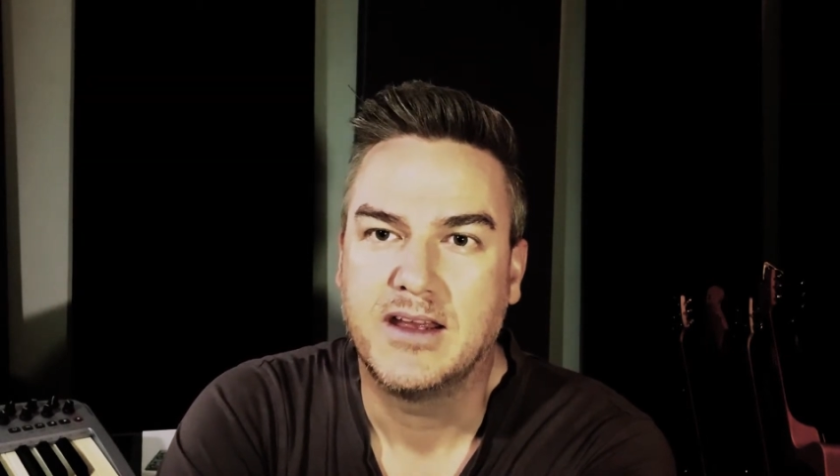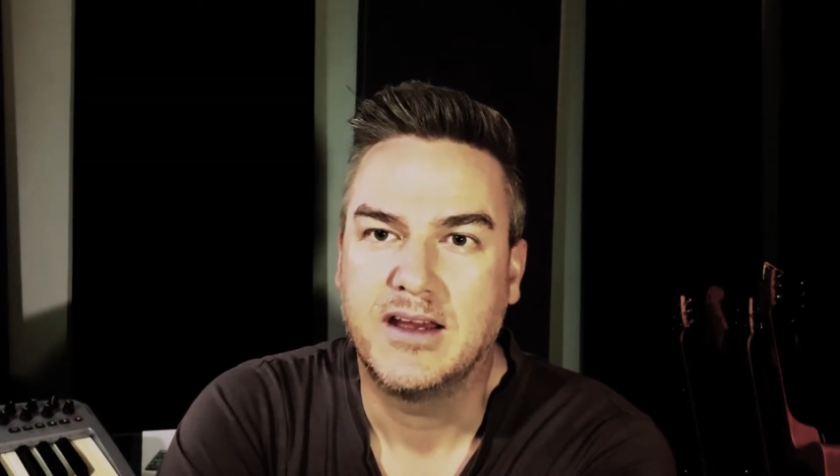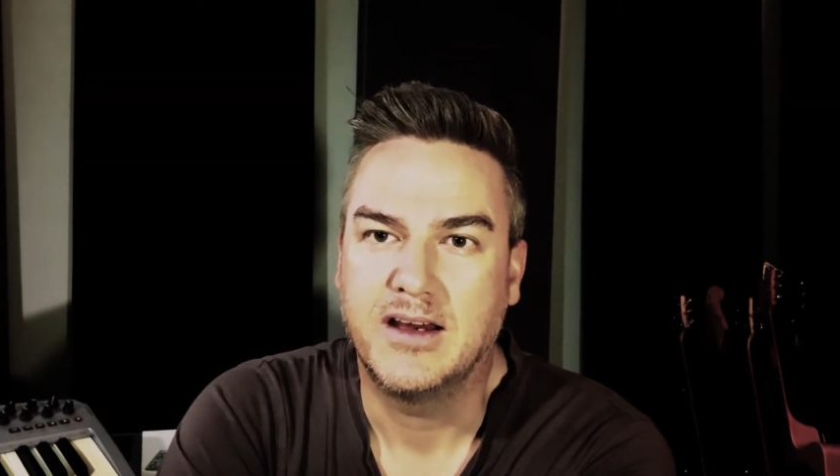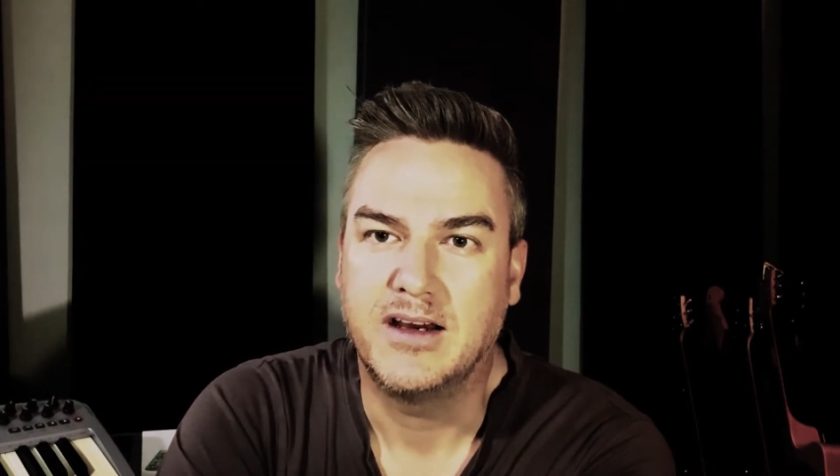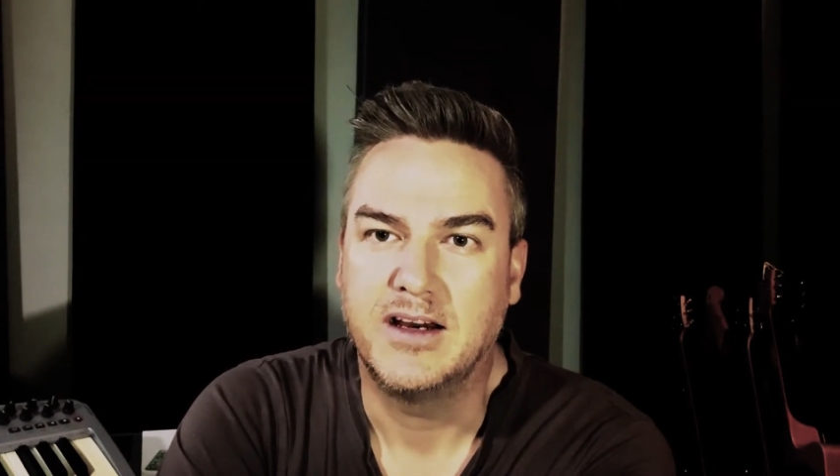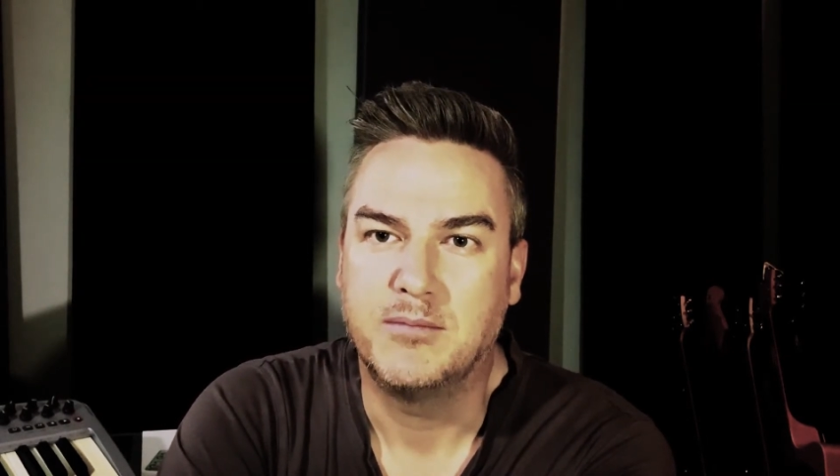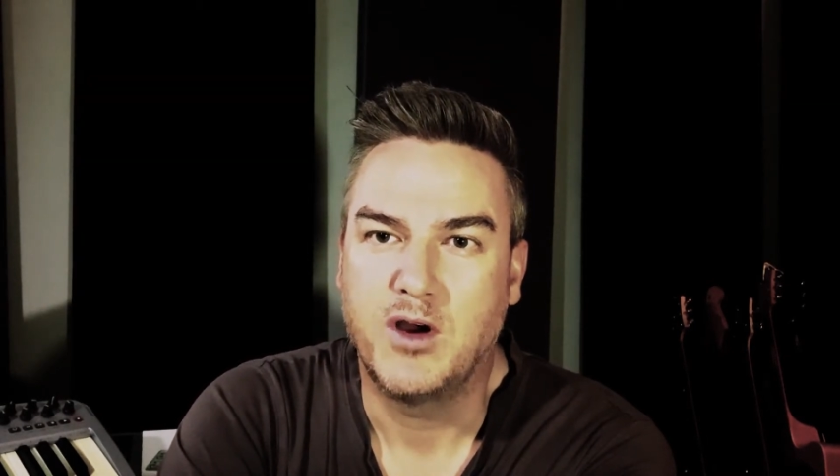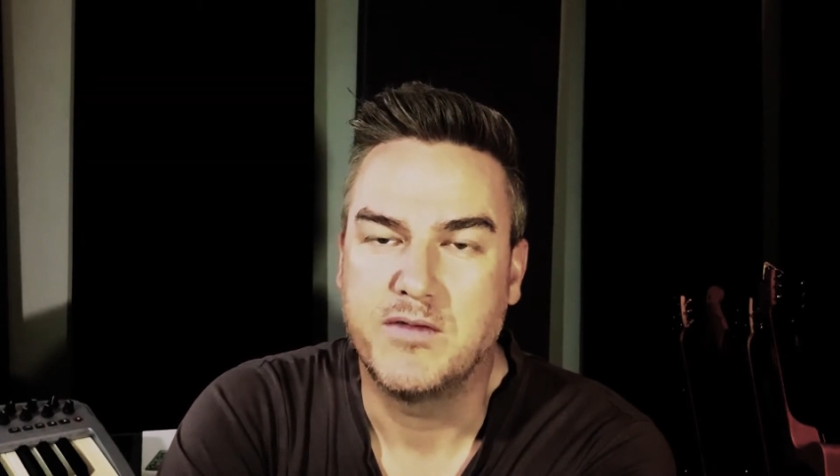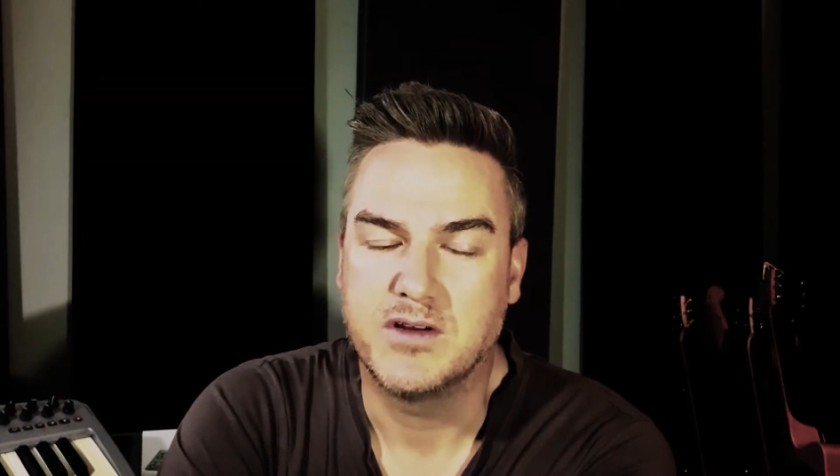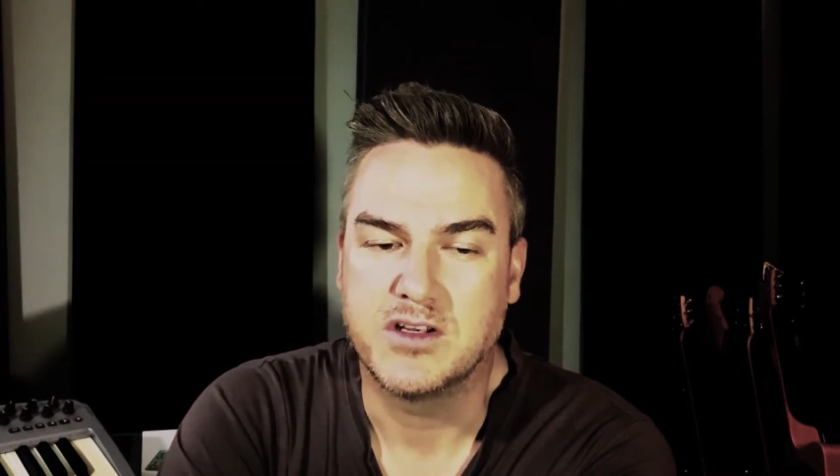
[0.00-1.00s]

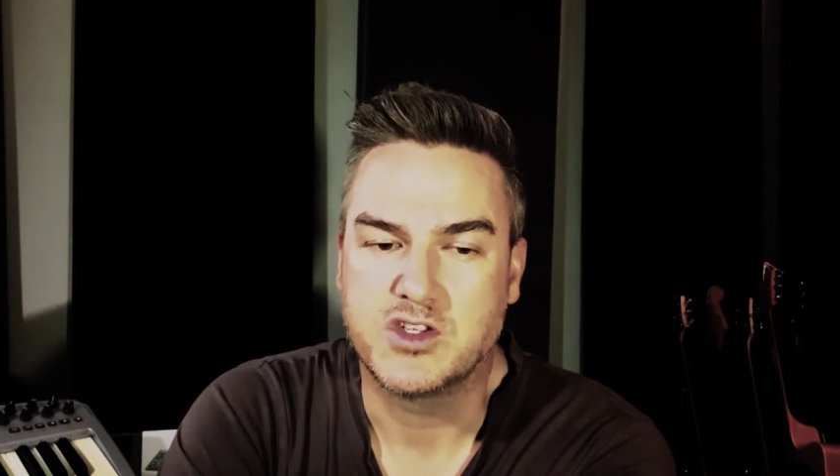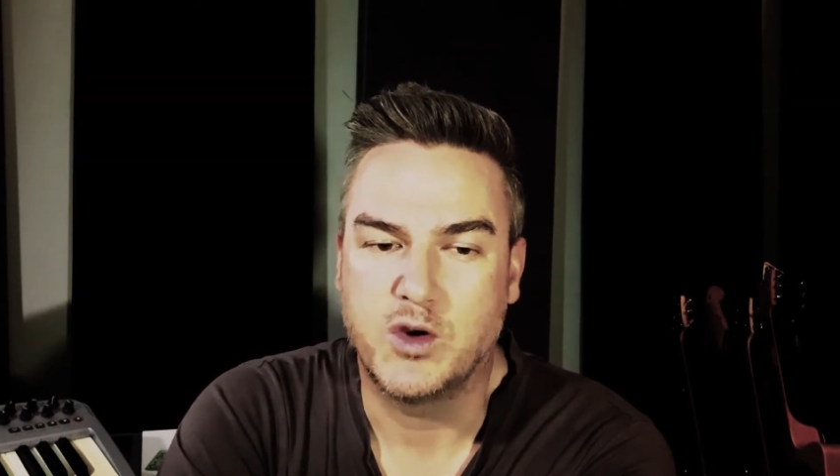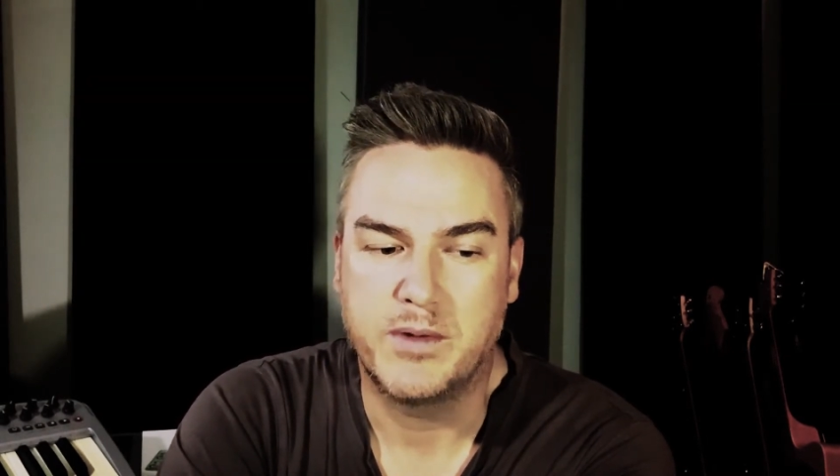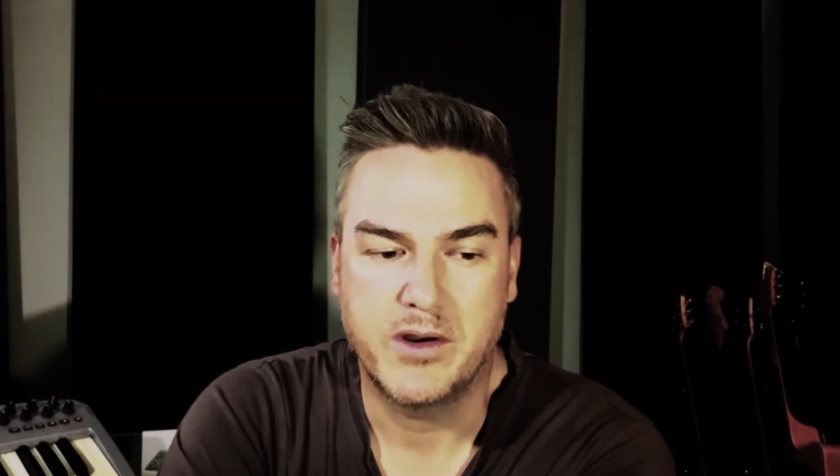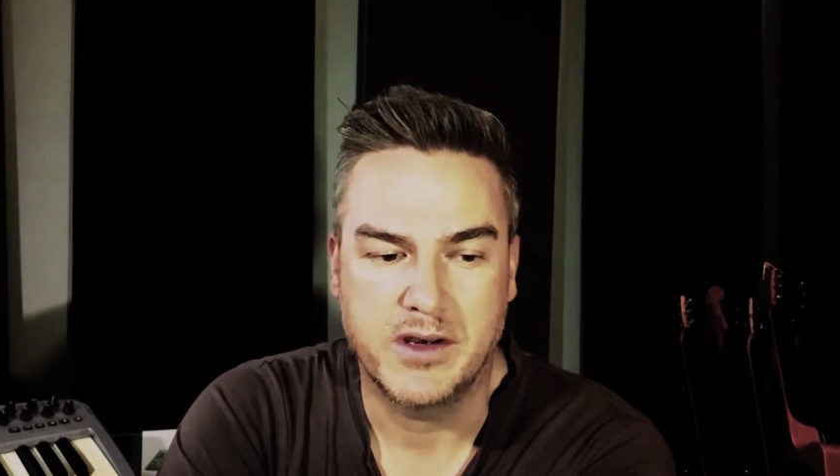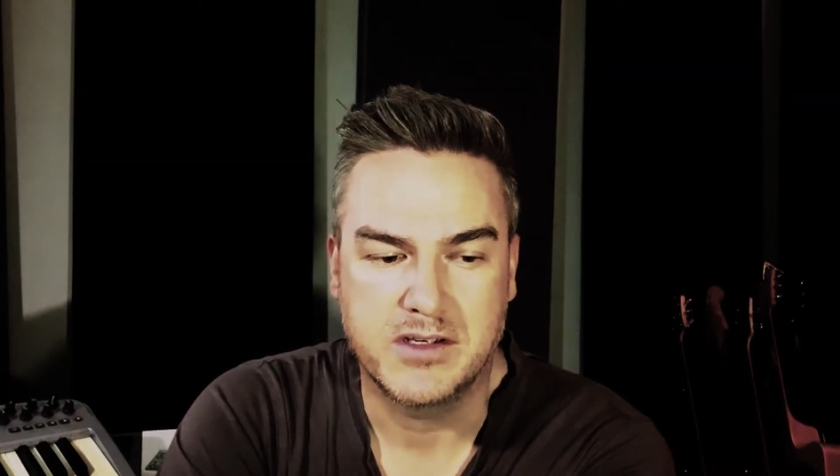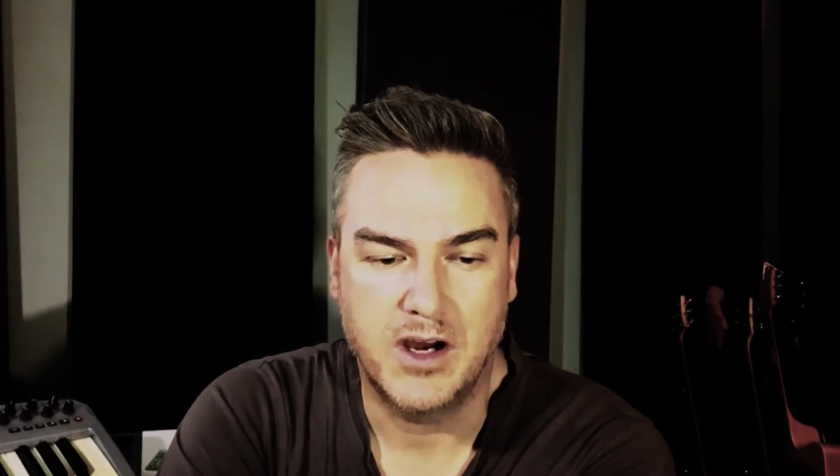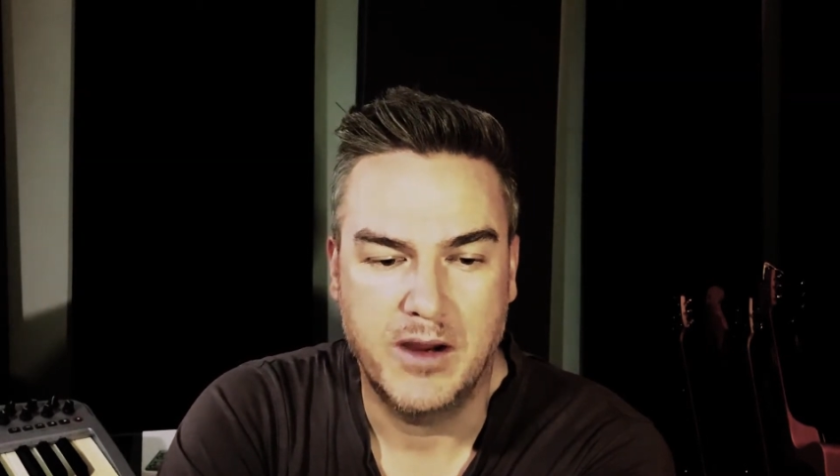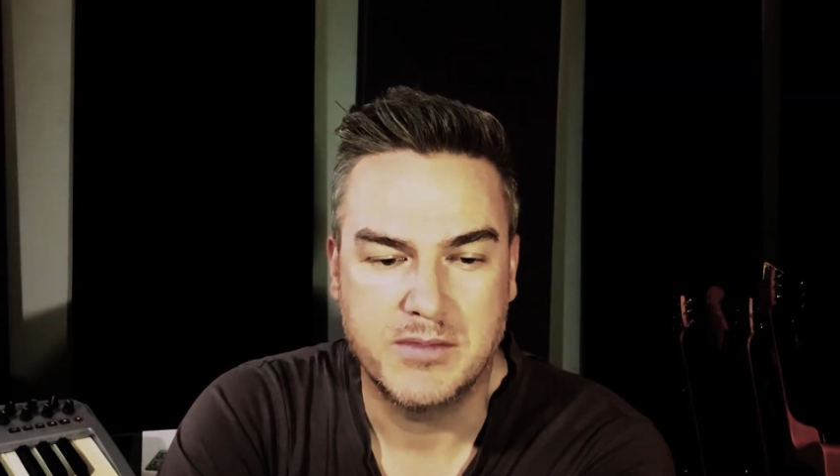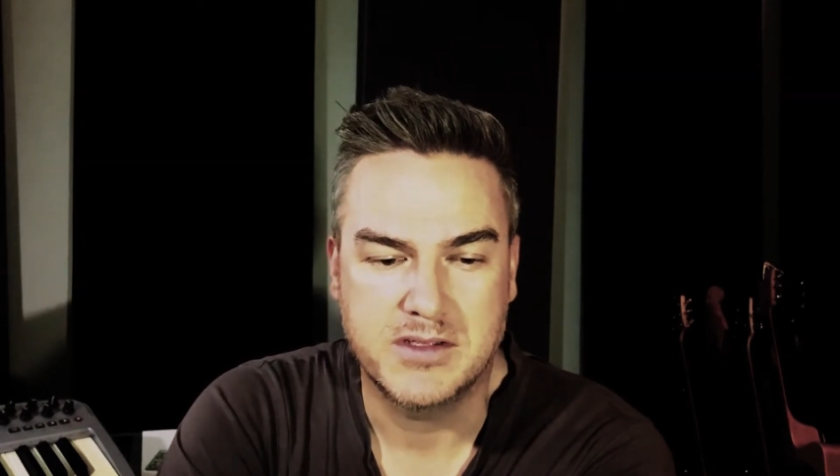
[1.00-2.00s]
over a short period of
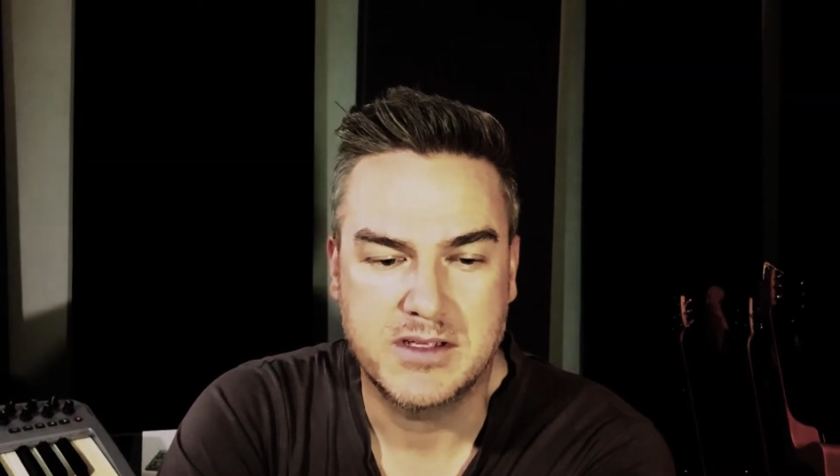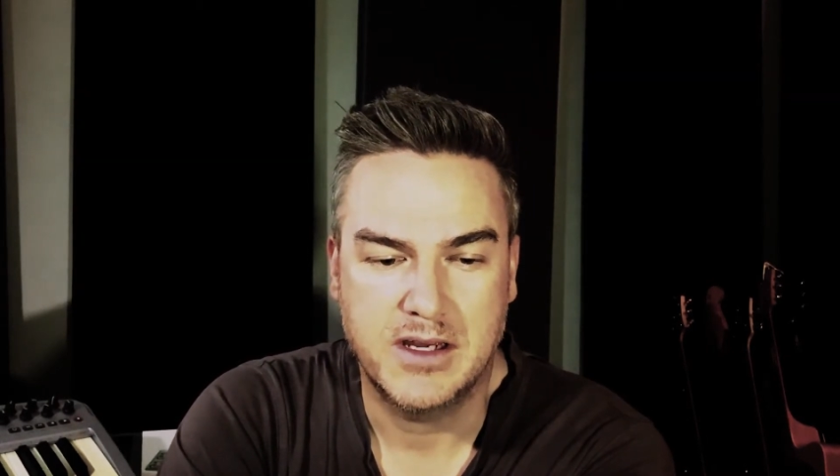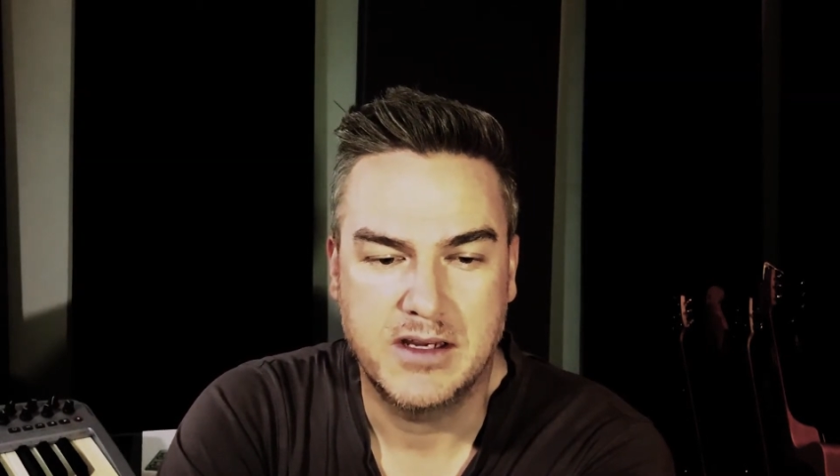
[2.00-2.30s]
time is